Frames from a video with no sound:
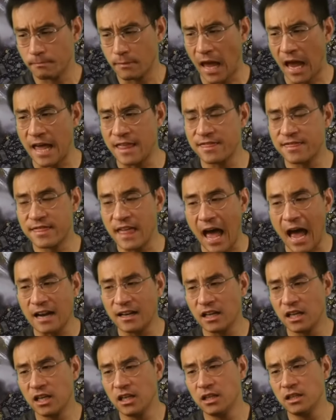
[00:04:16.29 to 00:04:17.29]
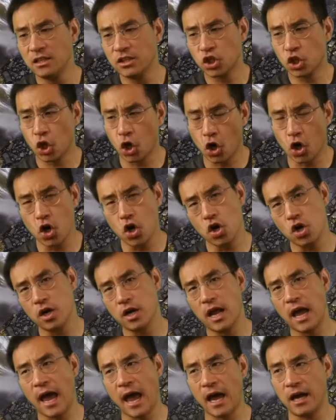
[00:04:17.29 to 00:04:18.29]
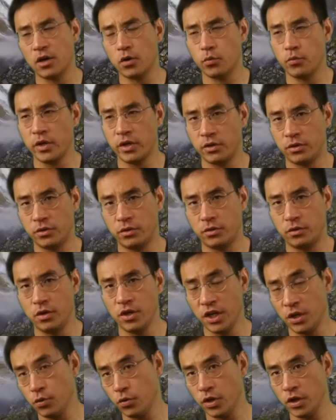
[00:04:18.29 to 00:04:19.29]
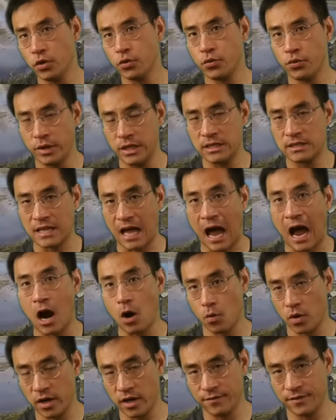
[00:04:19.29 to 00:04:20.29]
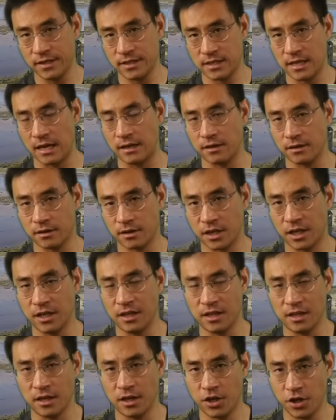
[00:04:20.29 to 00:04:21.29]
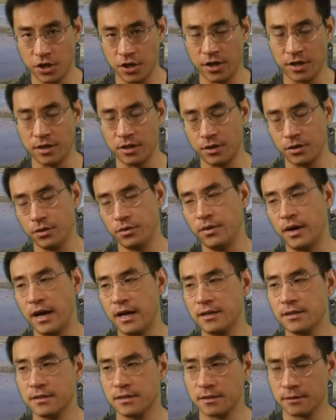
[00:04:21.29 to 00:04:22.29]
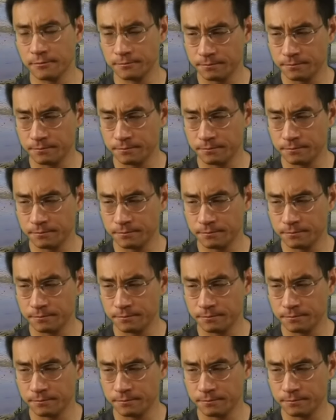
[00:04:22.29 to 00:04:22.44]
And that in turn had increased our living standard here in the US,